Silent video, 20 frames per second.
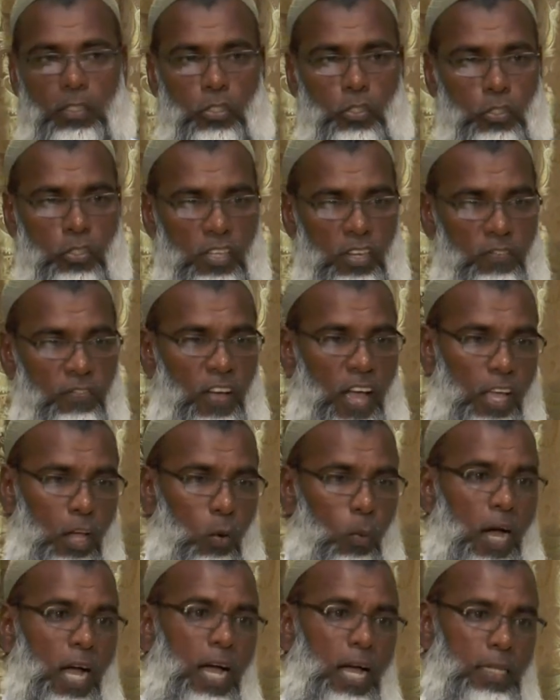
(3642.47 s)
to unify
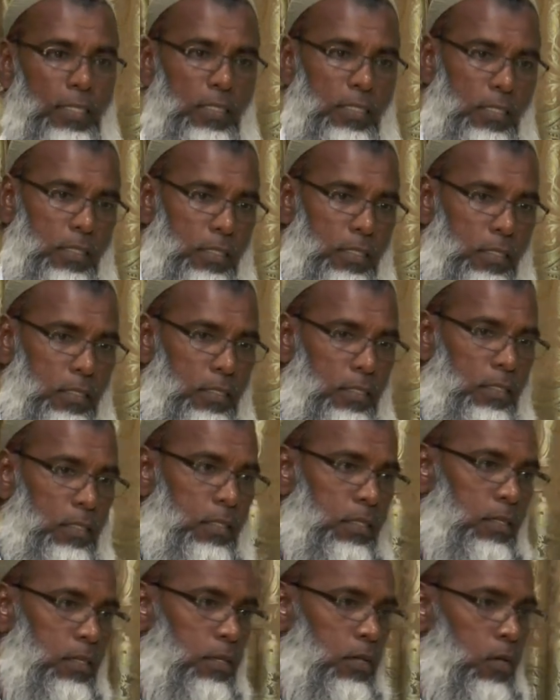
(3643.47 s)
our hearts.
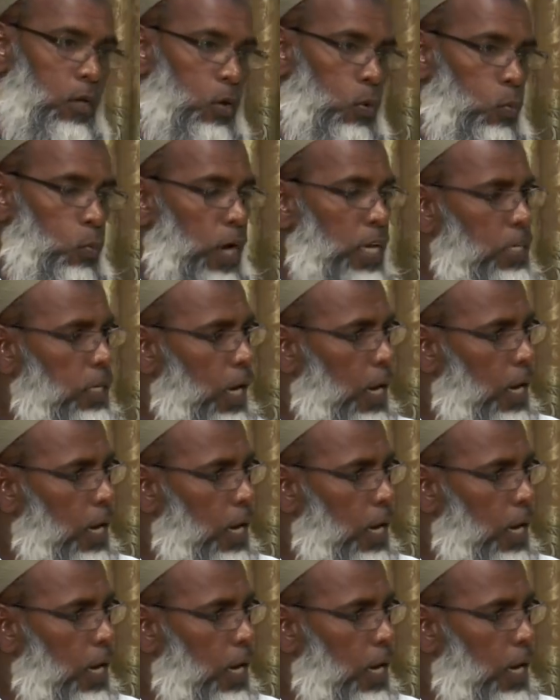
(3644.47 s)
When the